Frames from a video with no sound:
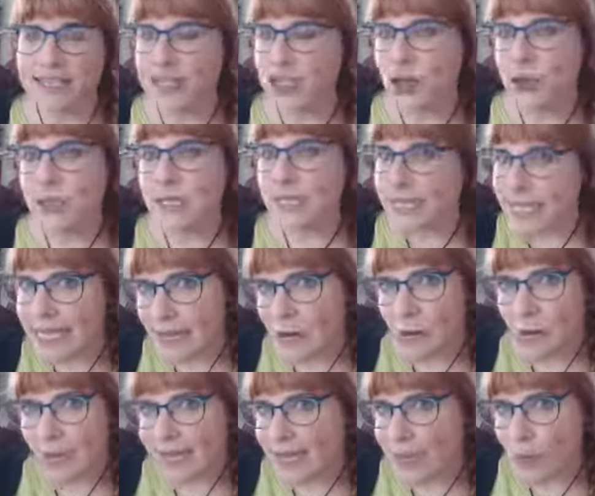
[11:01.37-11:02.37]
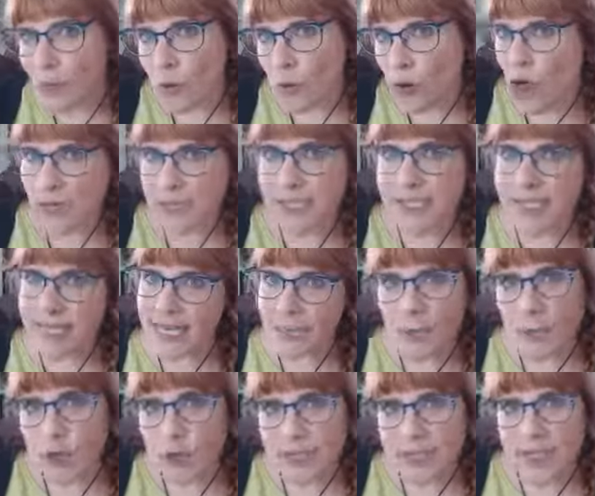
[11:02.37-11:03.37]
no secret that we're all
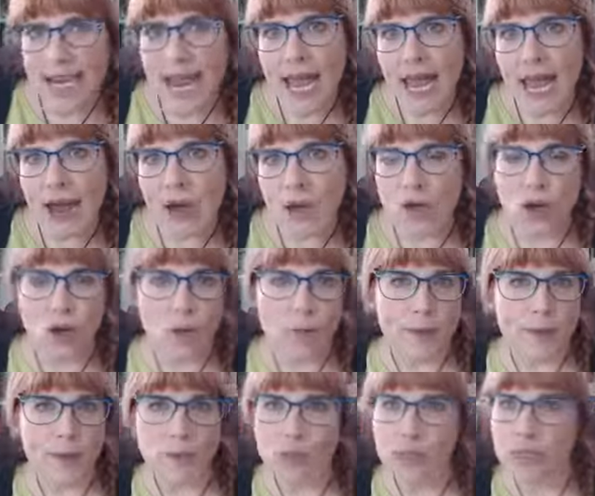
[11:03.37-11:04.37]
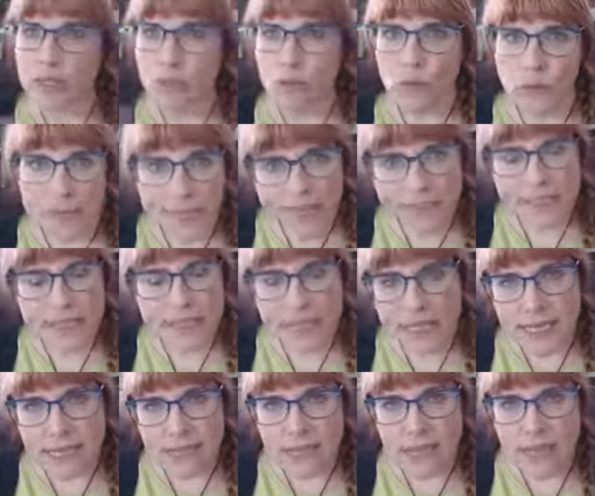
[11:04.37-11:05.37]
skimmers now. Nobody really reads
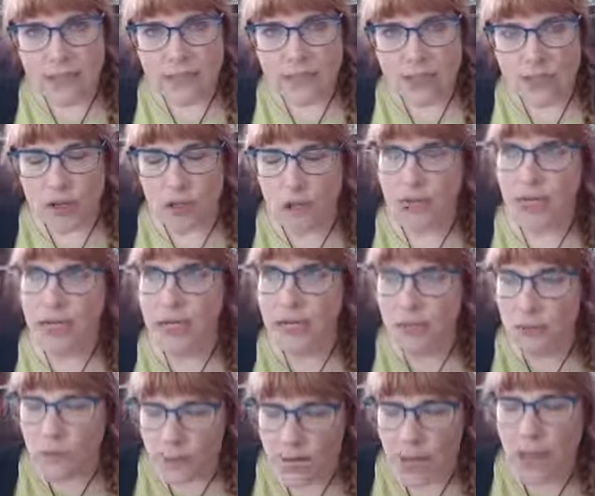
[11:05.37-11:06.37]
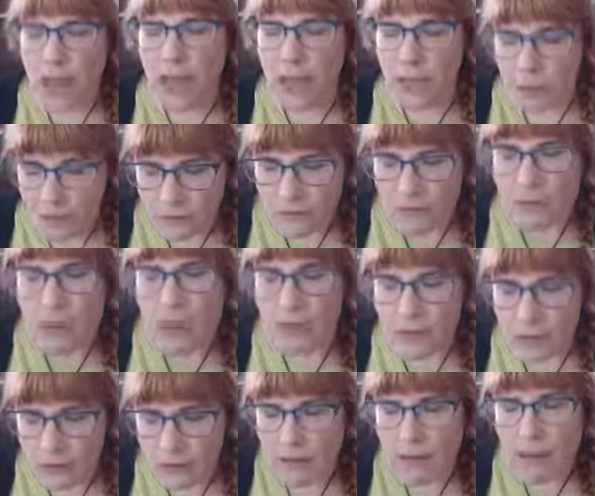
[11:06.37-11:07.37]
things on screen. We kind of like,
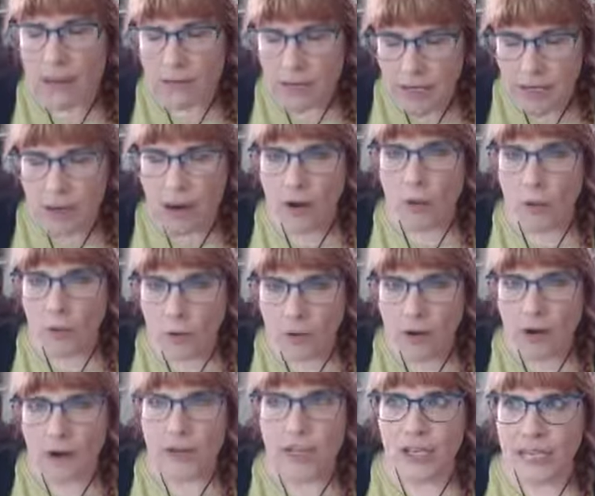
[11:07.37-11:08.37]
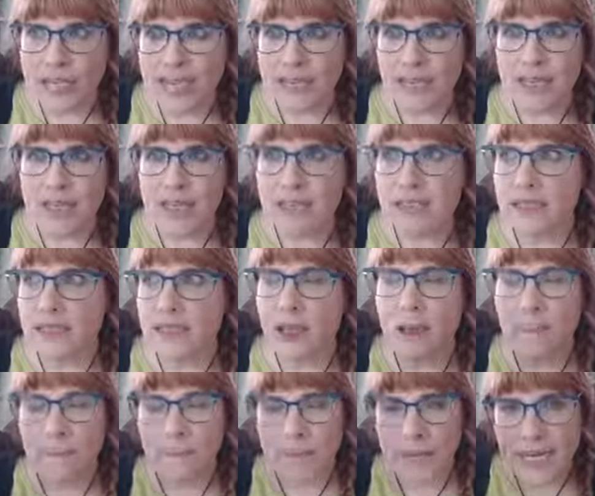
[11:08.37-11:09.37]
we're in this
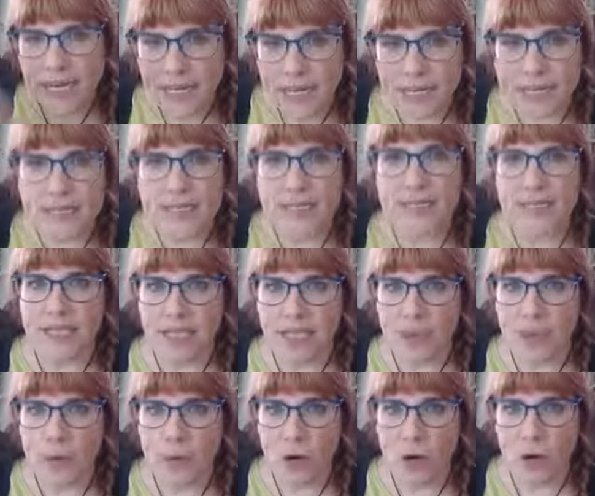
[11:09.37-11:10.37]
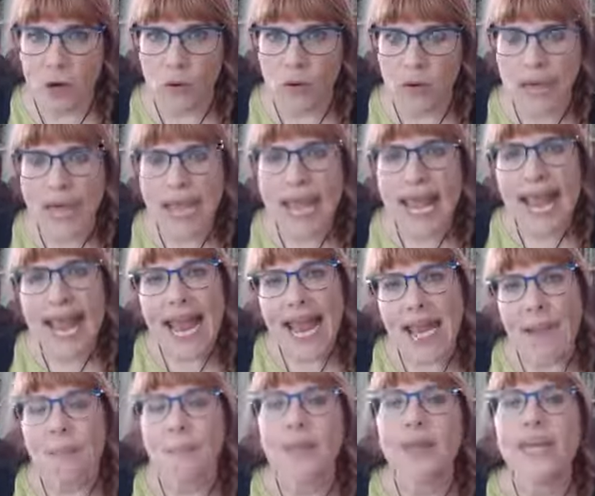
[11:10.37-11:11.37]
immediate skim mode.
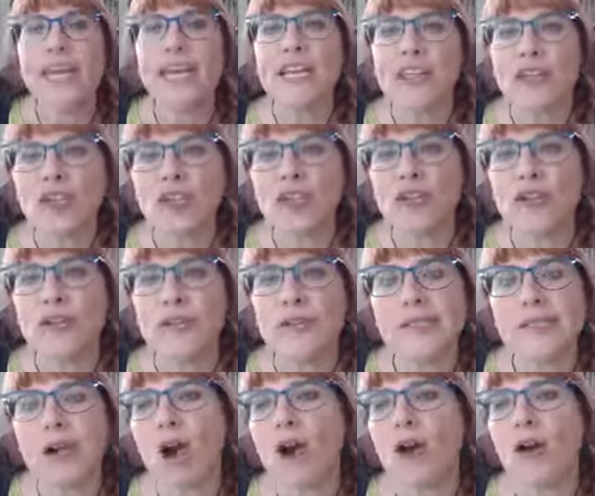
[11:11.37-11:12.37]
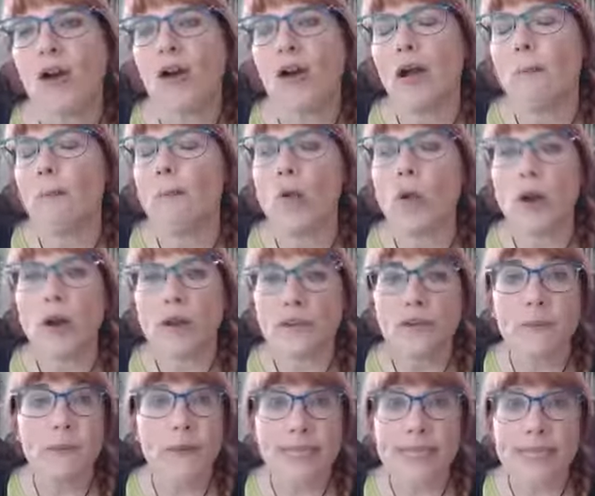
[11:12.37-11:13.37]
And pictures are more of a
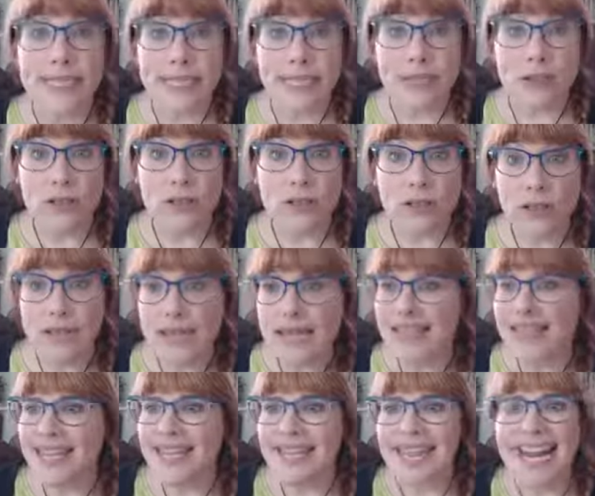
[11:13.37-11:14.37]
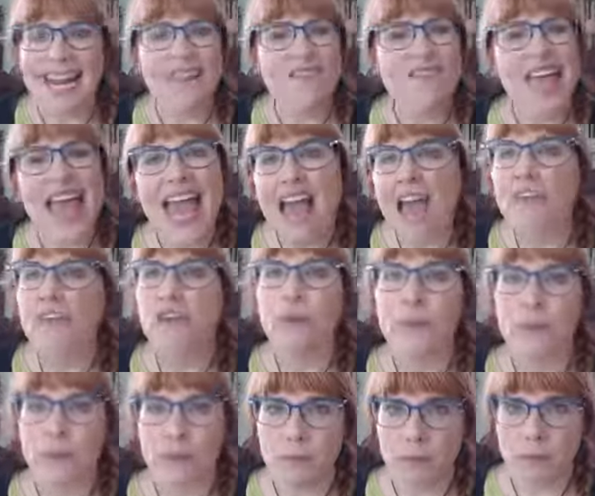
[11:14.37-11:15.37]
big deal than they have ever
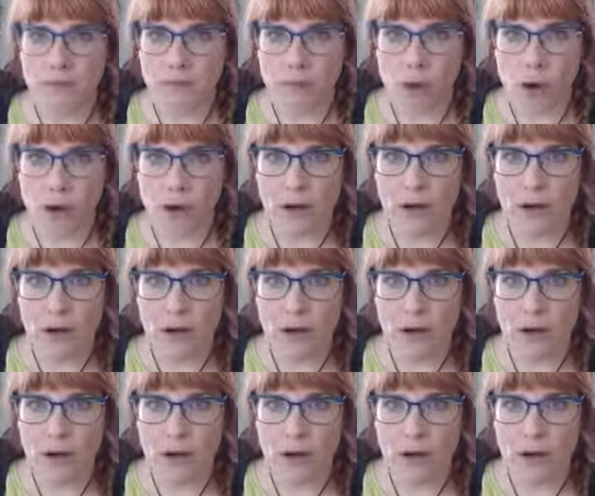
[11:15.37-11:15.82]
been before.